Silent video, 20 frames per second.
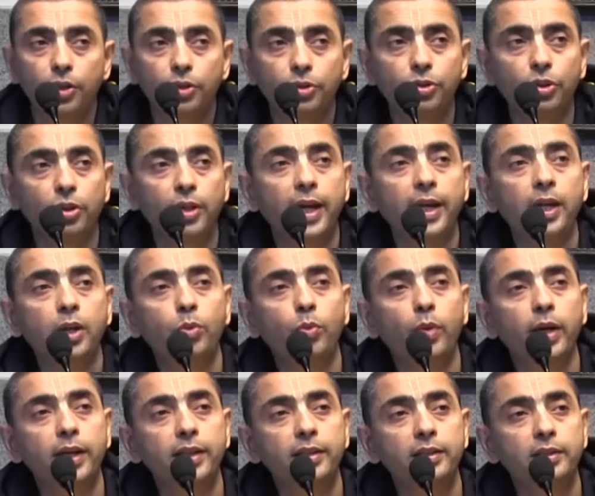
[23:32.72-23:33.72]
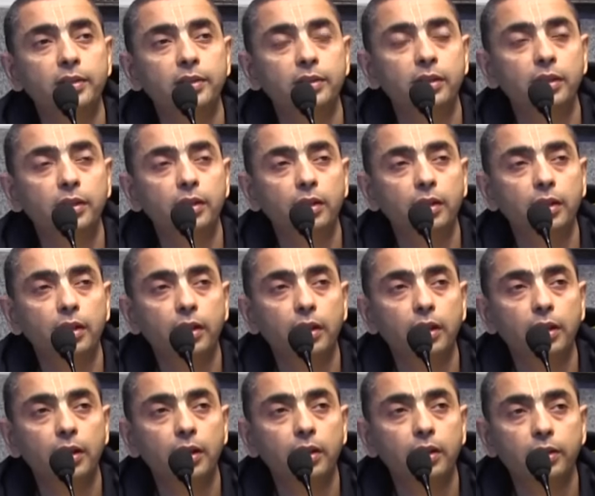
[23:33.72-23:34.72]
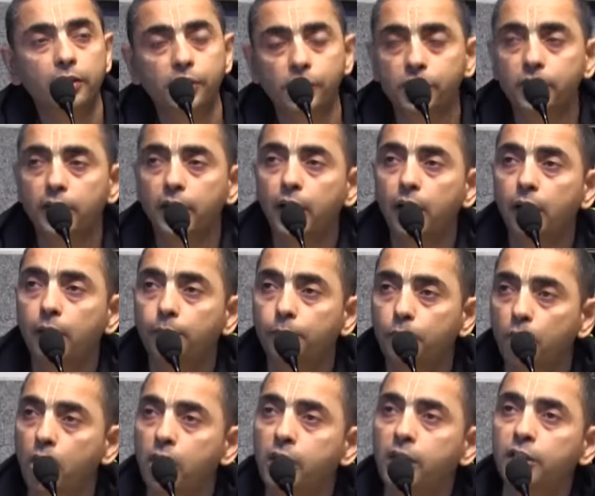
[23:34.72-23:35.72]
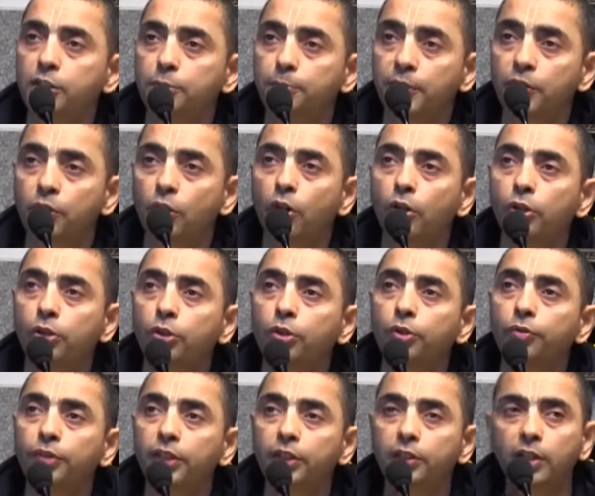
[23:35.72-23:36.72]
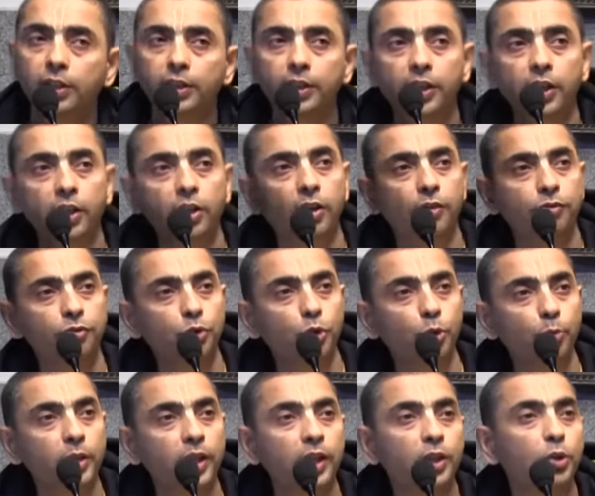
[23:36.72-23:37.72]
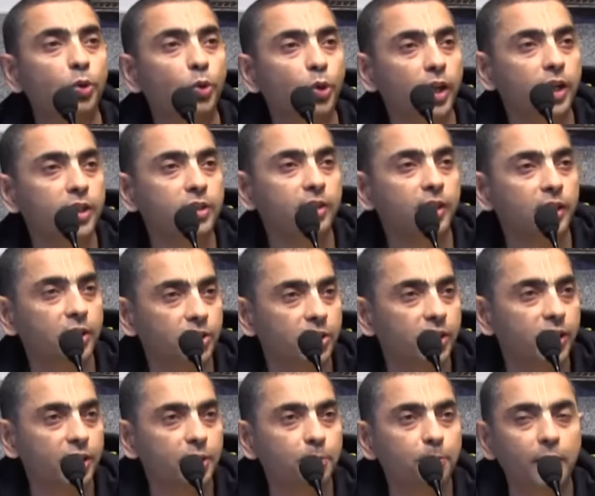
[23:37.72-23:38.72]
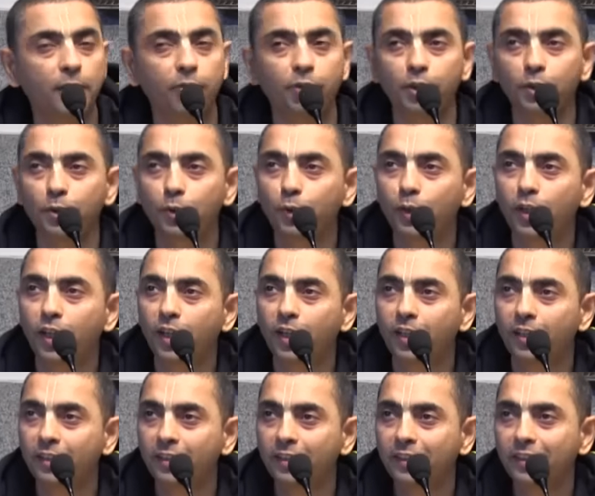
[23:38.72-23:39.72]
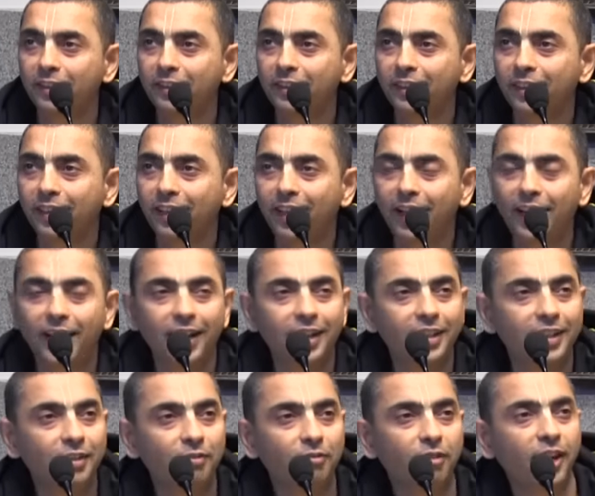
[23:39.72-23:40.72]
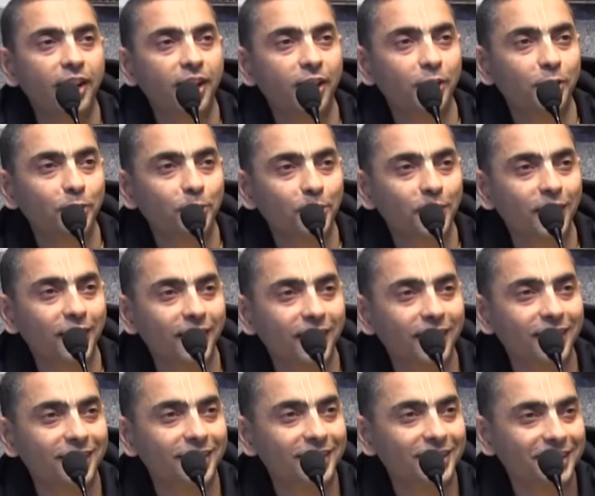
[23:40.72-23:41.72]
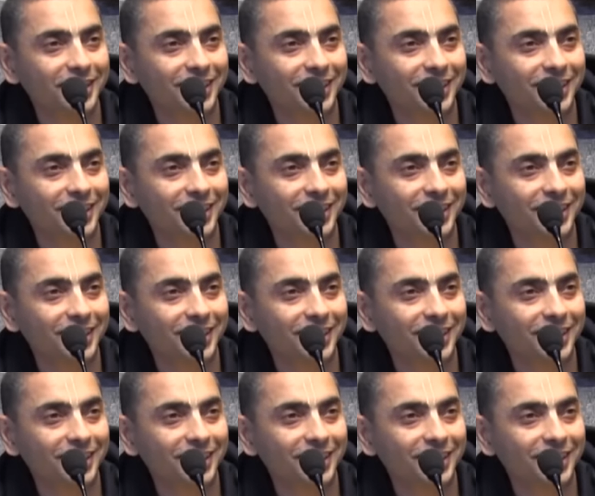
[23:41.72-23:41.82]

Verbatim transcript: So likewise, Krishna, broadly speaking, although we hear of so many yogas these days, power yoga and fire yoga,